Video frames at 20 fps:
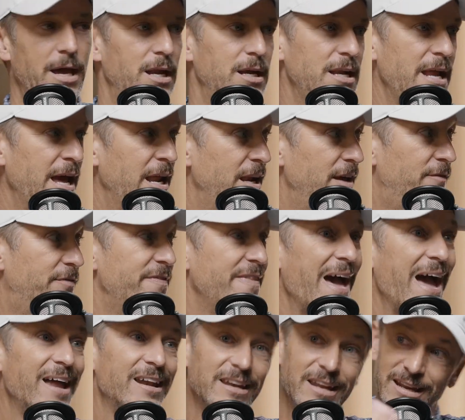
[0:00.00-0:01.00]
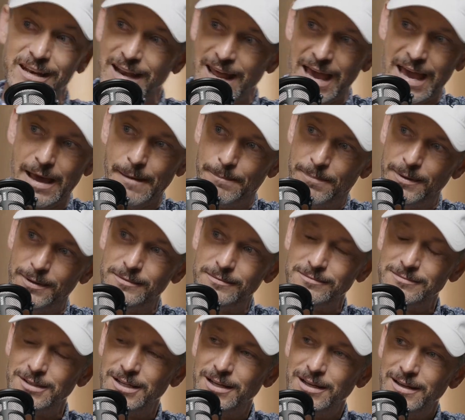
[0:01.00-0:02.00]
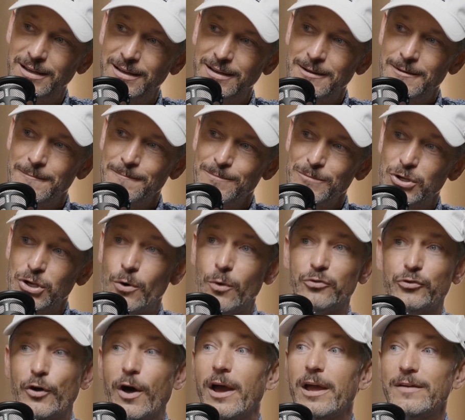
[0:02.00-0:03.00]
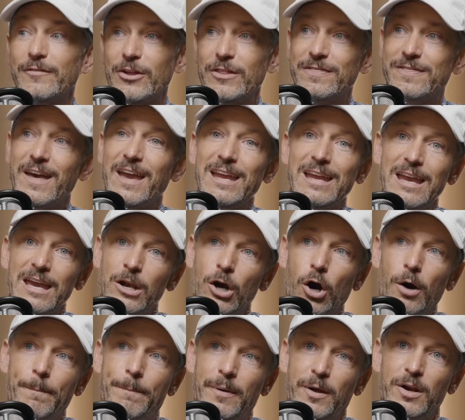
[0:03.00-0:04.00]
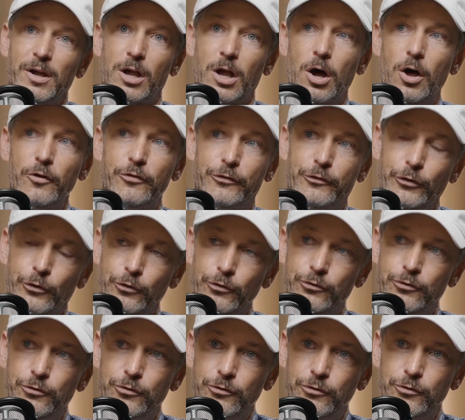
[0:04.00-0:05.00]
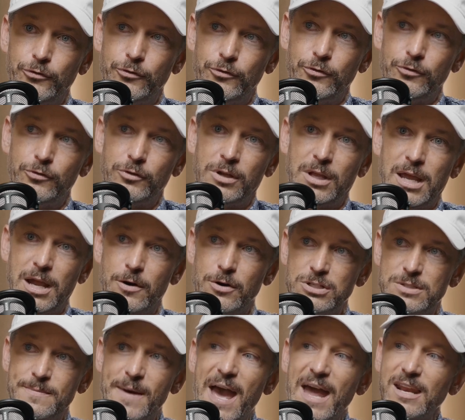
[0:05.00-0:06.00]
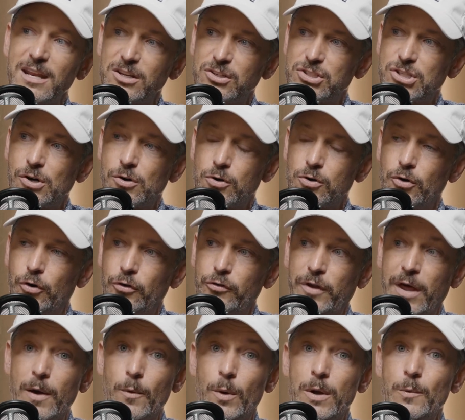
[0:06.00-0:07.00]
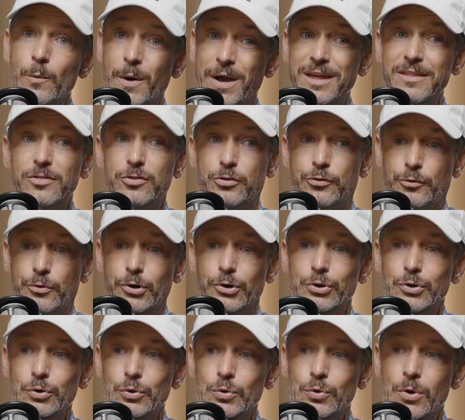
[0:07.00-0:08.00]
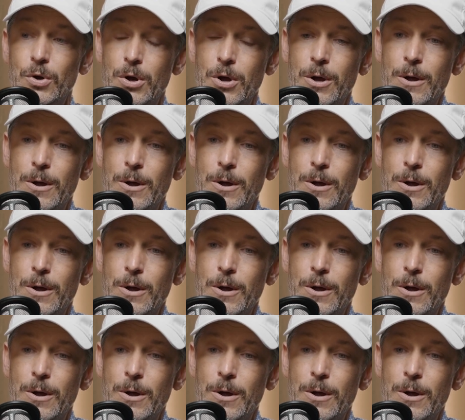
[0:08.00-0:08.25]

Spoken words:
And if that didn't happen, so I even think in our Pentecostal charismatic circles, like we went through